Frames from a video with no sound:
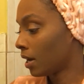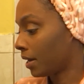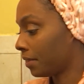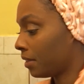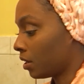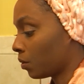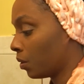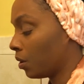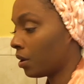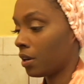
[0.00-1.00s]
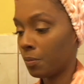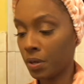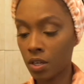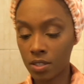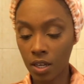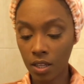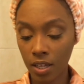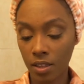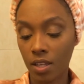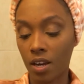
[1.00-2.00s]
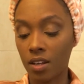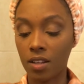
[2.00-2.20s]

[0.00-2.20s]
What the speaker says: And then because I like that